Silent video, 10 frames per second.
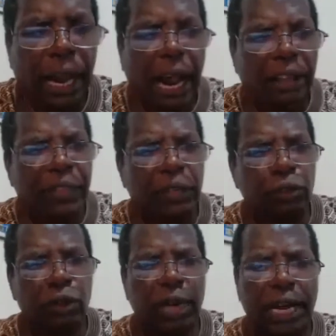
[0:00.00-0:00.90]
I
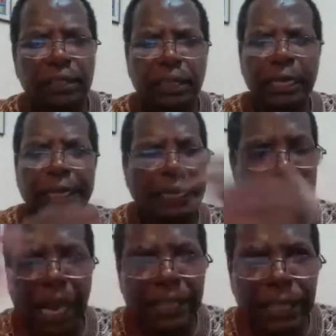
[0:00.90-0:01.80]
think you're right.
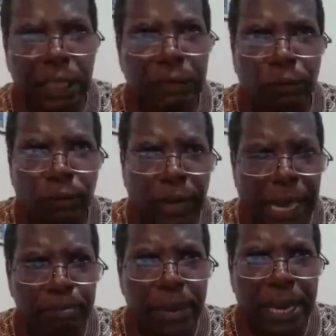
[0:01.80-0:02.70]
I think what
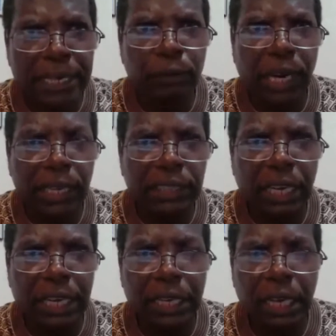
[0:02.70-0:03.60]
I meant when I
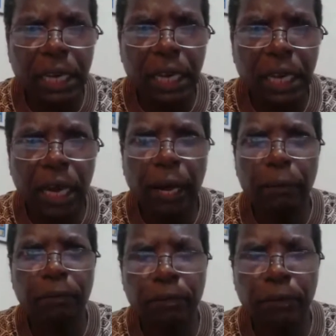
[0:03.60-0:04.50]
said
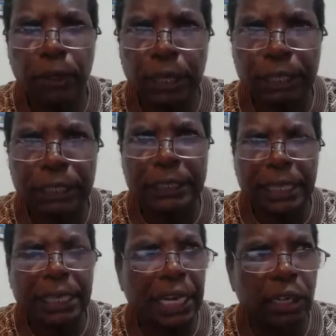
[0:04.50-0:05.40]

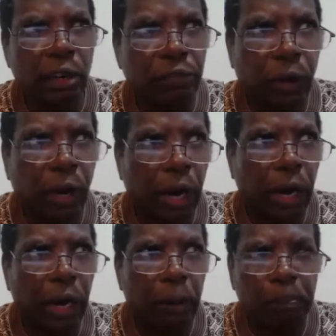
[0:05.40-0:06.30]
the kind of
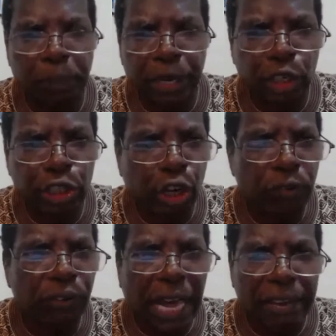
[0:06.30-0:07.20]
pedagogy
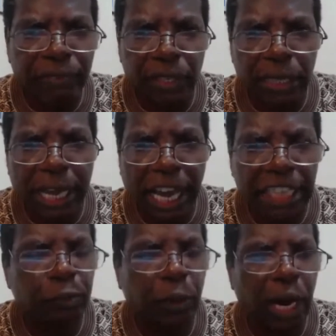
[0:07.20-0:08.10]
of life in the
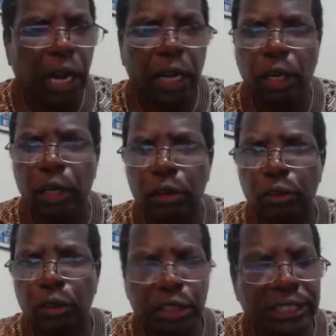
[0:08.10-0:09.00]
diaspora
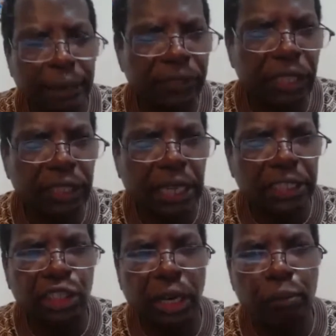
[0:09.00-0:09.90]
was something
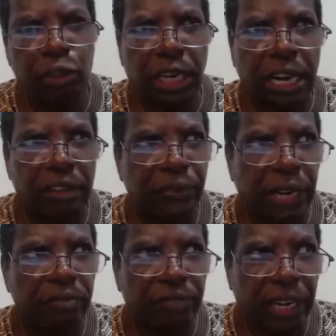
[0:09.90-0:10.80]
that Sheikh Murtada
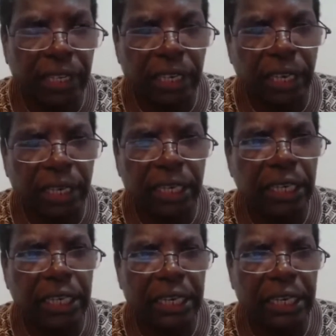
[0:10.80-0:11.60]
framed very clearly.